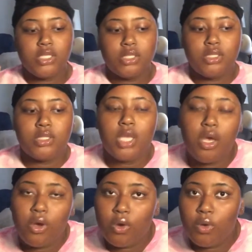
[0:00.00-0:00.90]

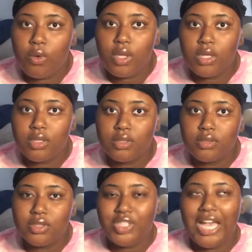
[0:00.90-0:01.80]
So,
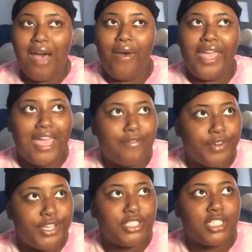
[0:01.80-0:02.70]
do y'all
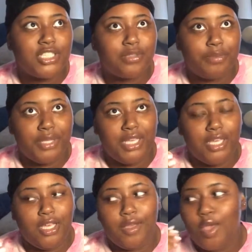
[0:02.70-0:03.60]
ever just
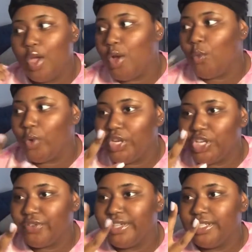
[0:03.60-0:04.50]
be
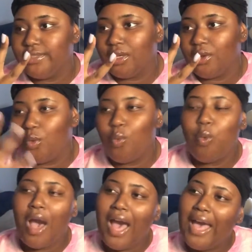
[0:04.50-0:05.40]
wondering
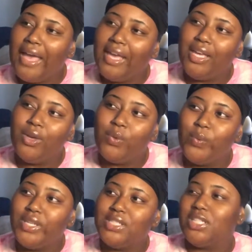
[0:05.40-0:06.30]
why
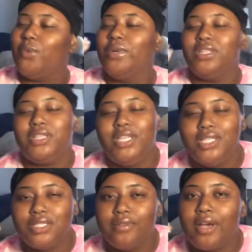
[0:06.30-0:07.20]
when someone
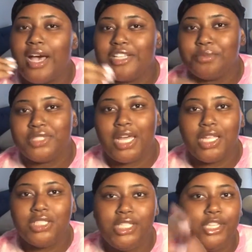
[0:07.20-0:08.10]
thinks of
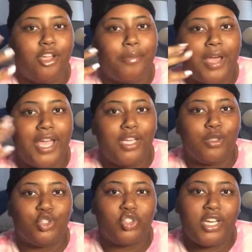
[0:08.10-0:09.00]
cosmetology, their mind
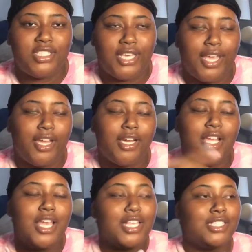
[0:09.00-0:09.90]
goes straight to hair?
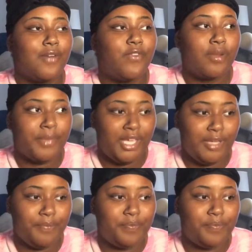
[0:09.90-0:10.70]
So for me,